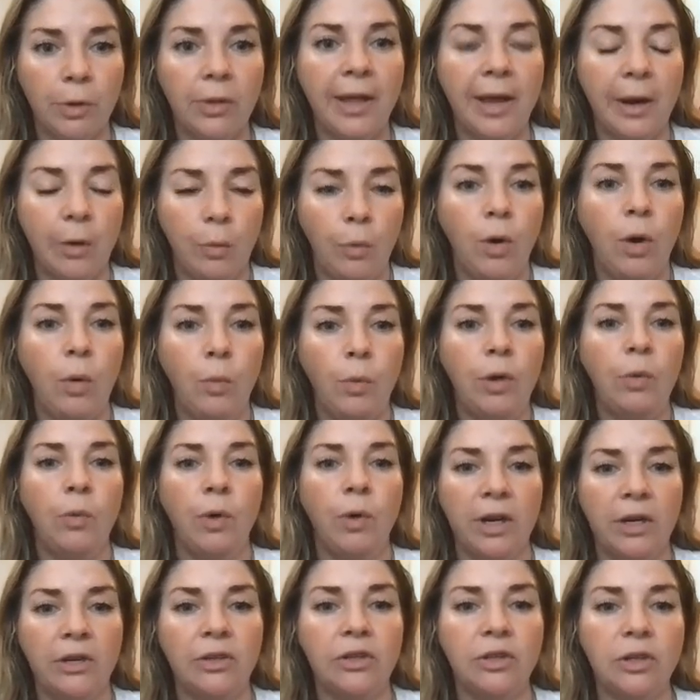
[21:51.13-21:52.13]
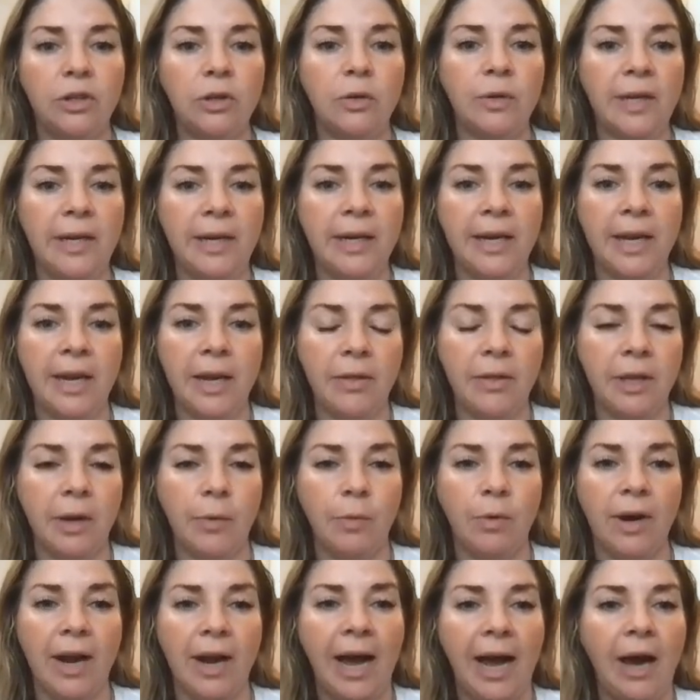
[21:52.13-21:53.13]
like what we want to do. And now
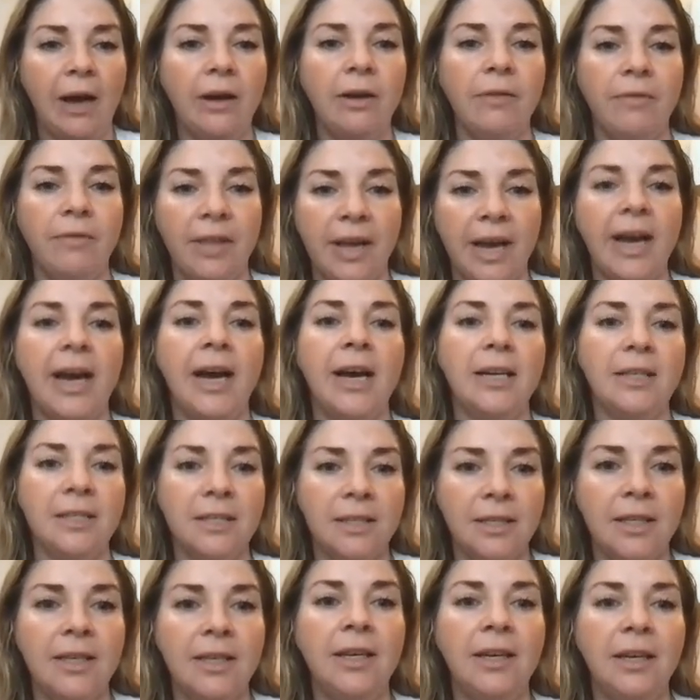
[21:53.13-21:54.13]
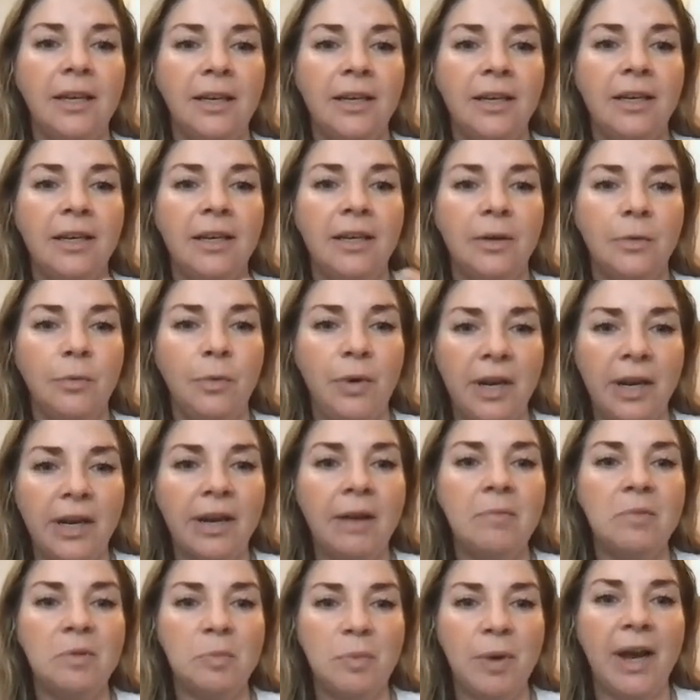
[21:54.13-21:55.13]
that we're out of that, when it
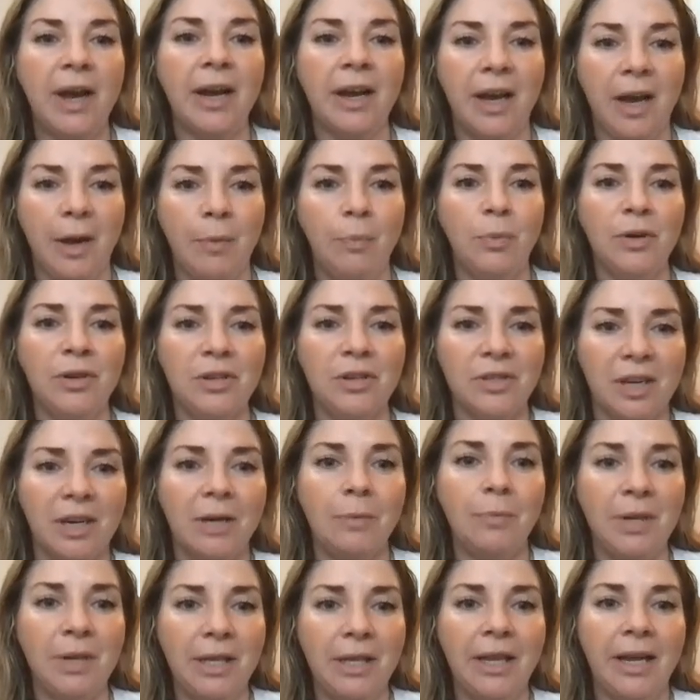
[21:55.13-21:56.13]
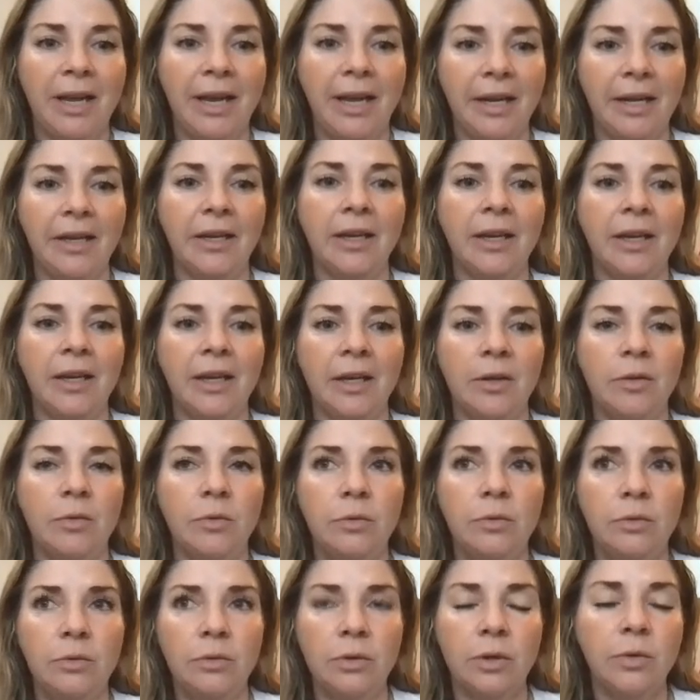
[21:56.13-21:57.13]
comes back up, we're just going to be like,
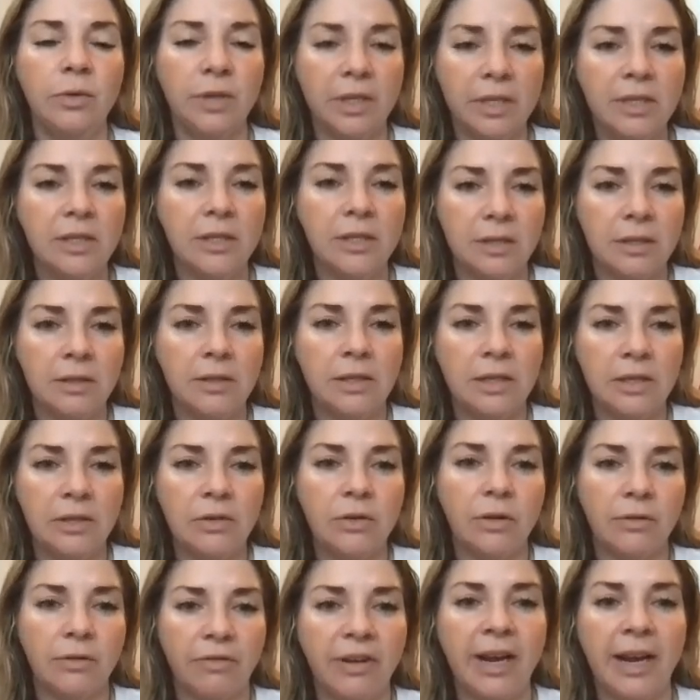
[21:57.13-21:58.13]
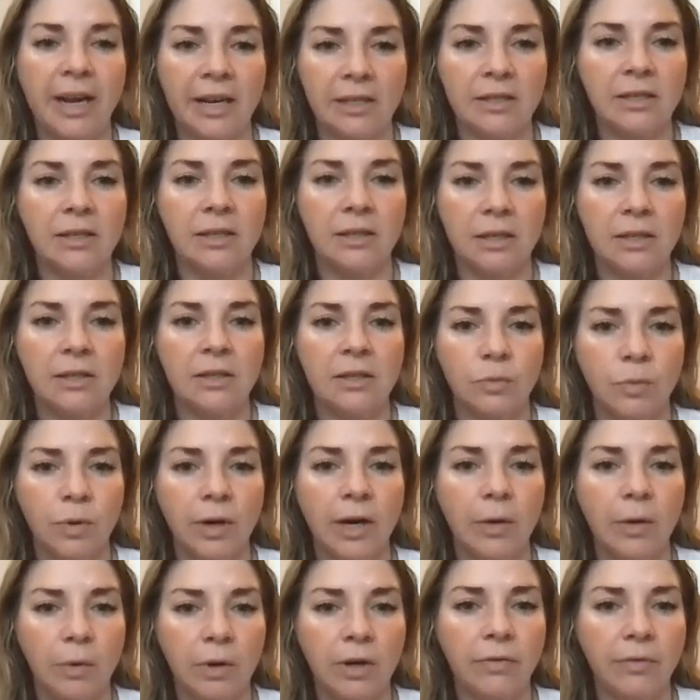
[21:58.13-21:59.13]
mm-hmm. no, this is these are the facts, and this is
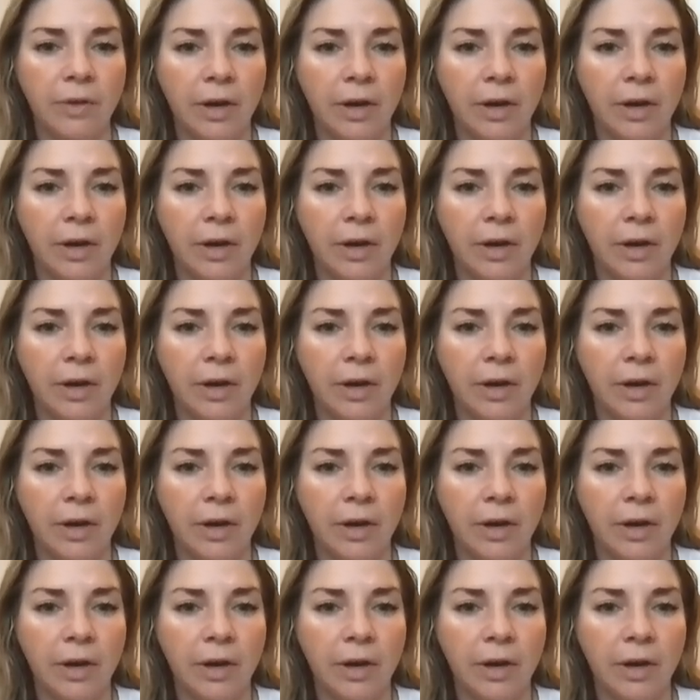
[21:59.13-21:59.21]
what I want.